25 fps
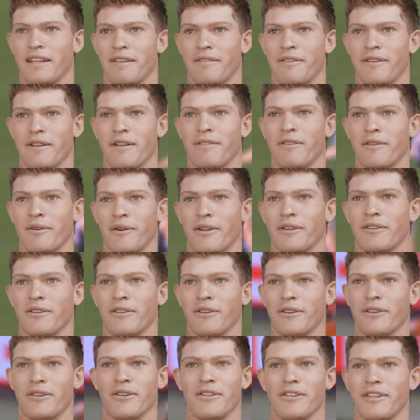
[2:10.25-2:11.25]
If you want it
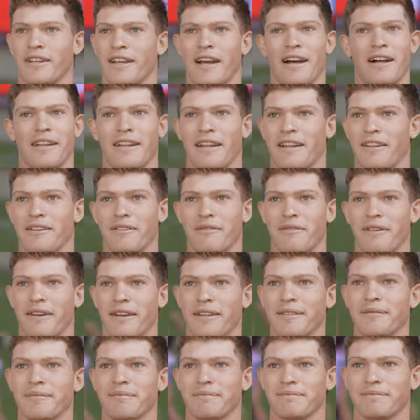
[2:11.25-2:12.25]
to look good, you can't land on
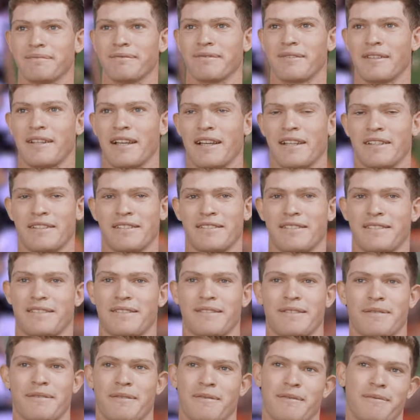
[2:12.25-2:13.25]
your feet.
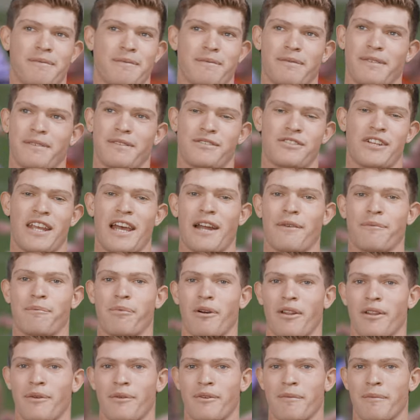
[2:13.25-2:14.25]
As Chad
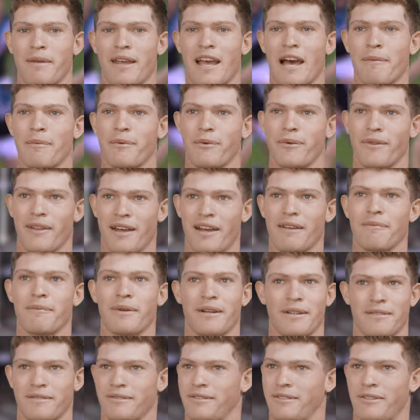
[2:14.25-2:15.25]
probably wouldn't be happy with that,
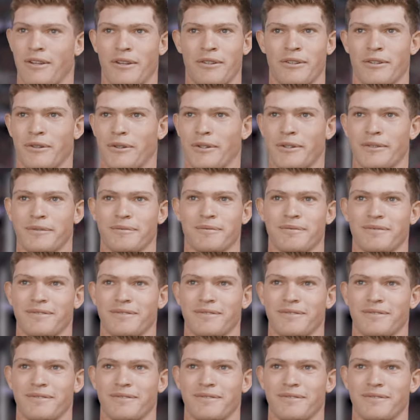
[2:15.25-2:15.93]
but don't do it.